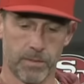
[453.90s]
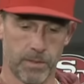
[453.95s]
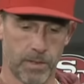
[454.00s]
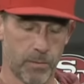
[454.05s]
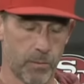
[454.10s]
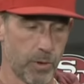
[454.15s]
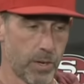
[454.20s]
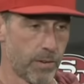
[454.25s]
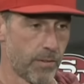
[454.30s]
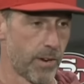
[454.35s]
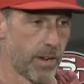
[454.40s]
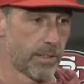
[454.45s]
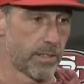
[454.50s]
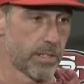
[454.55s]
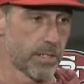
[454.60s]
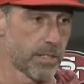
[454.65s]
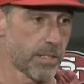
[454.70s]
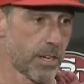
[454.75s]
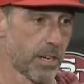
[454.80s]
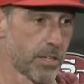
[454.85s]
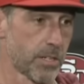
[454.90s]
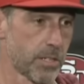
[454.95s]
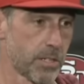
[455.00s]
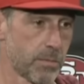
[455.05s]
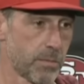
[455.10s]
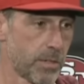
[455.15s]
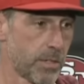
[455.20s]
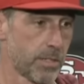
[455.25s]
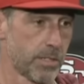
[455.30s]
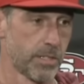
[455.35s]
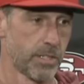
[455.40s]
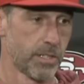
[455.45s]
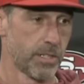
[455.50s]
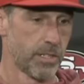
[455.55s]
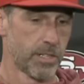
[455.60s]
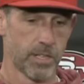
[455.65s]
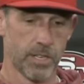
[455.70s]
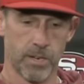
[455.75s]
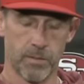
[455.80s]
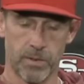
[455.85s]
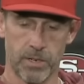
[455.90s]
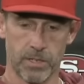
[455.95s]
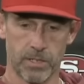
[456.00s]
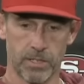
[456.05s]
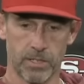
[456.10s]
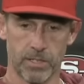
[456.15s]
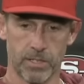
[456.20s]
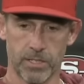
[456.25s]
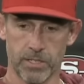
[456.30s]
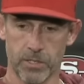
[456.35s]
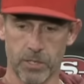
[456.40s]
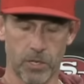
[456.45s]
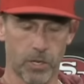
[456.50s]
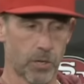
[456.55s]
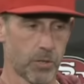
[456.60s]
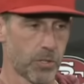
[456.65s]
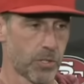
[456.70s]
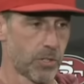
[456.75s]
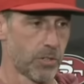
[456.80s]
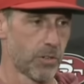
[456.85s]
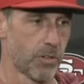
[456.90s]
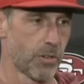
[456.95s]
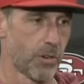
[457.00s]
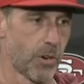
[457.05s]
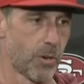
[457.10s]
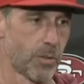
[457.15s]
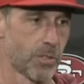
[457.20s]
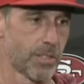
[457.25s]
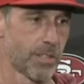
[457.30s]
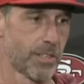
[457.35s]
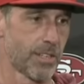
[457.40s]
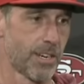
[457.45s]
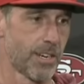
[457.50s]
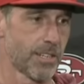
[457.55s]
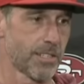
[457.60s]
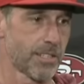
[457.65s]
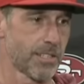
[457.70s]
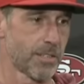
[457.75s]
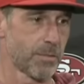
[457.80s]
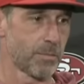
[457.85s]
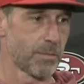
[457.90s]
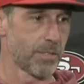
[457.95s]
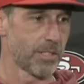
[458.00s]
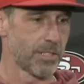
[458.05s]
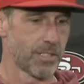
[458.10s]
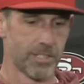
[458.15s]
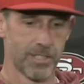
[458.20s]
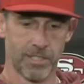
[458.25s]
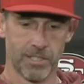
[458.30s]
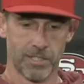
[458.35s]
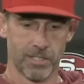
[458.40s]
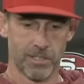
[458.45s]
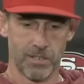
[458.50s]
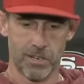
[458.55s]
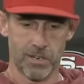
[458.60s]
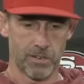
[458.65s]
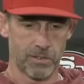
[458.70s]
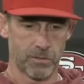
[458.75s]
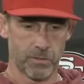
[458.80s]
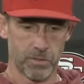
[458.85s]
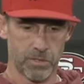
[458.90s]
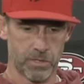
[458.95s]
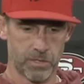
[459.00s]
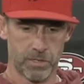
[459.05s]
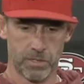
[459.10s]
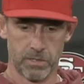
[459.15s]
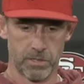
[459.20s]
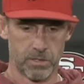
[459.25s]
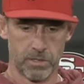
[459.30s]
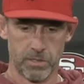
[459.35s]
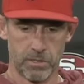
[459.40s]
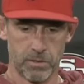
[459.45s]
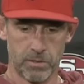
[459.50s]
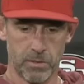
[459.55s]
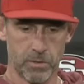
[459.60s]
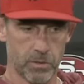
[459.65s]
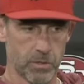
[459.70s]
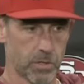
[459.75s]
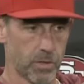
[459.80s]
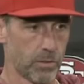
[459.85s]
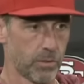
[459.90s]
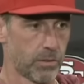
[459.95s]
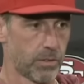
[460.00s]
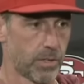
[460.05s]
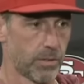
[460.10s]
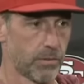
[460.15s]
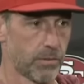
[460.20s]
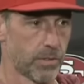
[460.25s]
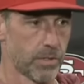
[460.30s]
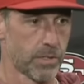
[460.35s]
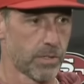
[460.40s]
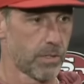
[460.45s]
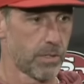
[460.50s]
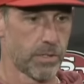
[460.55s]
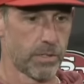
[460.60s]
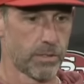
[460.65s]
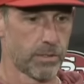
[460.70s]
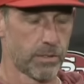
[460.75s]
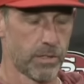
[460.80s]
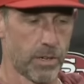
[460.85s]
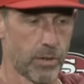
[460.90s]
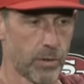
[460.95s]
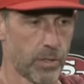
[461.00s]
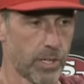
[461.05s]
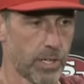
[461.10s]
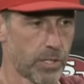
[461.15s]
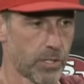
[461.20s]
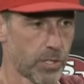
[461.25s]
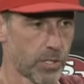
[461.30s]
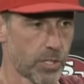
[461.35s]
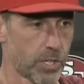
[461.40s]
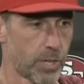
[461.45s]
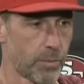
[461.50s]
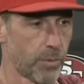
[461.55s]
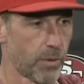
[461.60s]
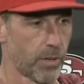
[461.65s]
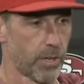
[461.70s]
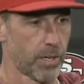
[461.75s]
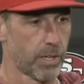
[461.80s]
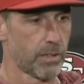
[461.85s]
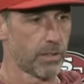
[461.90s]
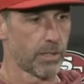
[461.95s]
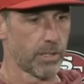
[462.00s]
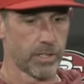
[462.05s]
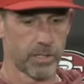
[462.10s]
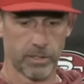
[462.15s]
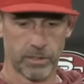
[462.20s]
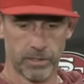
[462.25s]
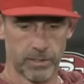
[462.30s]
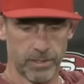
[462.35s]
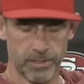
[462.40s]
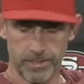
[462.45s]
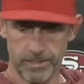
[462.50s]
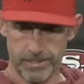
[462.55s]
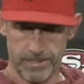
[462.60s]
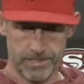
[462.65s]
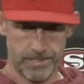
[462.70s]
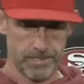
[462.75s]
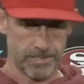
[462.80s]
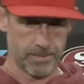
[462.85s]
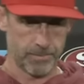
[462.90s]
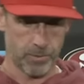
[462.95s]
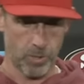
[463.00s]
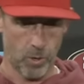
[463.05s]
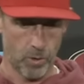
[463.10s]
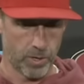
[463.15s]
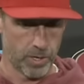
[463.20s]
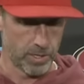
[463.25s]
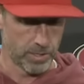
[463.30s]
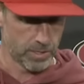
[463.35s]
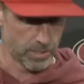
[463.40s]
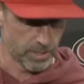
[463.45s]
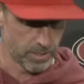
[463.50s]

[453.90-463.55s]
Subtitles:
We never had the discussion, but as a coach, you're always on the hot seat. But no, there was no difference in our relationship or anything going into